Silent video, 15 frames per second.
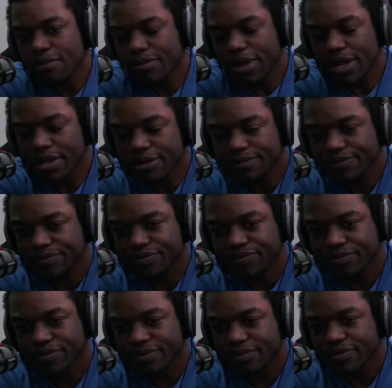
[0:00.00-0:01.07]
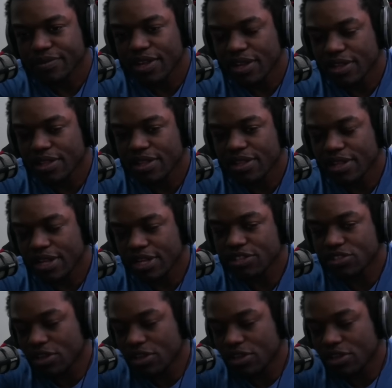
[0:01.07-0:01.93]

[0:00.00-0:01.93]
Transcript: But in